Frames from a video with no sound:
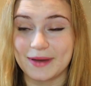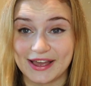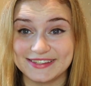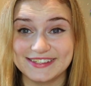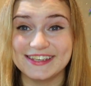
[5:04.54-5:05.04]

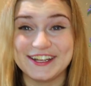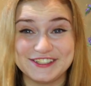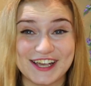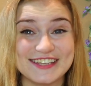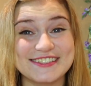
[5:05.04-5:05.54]
but I
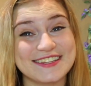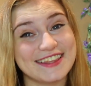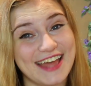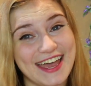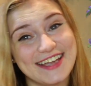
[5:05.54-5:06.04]
just
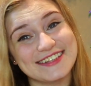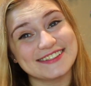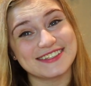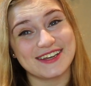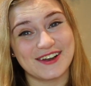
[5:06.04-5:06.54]
like
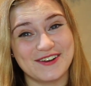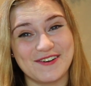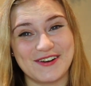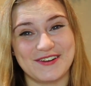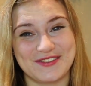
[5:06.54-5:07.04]
A
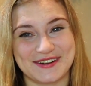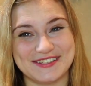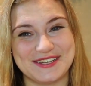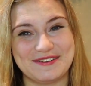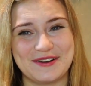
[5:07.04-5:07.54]
Court of
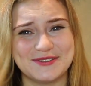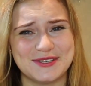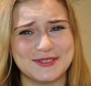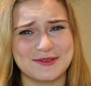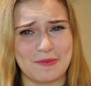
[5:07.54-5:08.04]
Thorns and
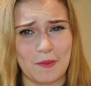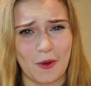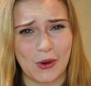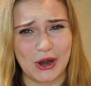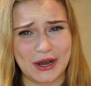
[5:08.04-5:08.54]
Roses
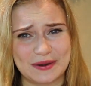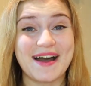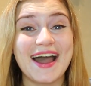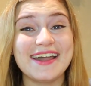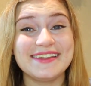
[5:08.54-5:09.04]
more.
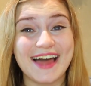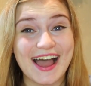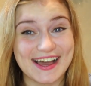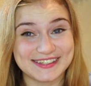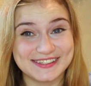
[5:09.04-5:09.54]
My
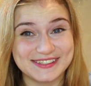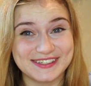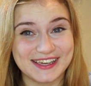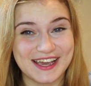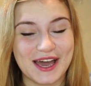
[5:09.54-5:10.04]

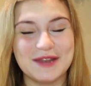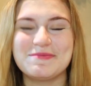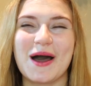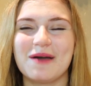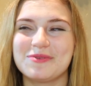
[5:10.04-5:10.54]
last
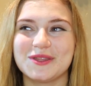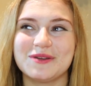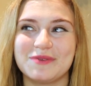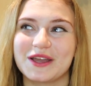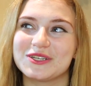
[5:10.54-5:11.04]

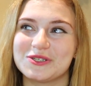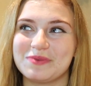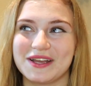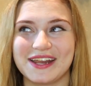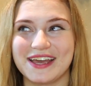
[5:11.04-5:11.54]
unpopular bookish
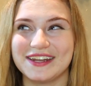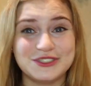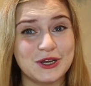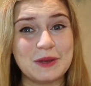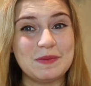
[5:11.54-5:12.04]
opinion.
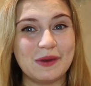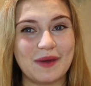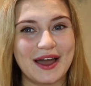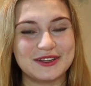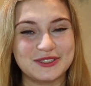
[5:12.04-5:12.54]
It took me a
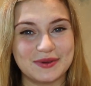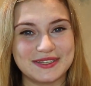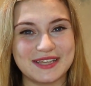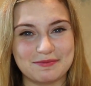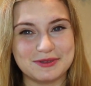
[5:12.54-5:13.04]
while to
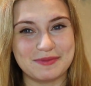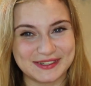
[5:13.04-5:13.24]
accept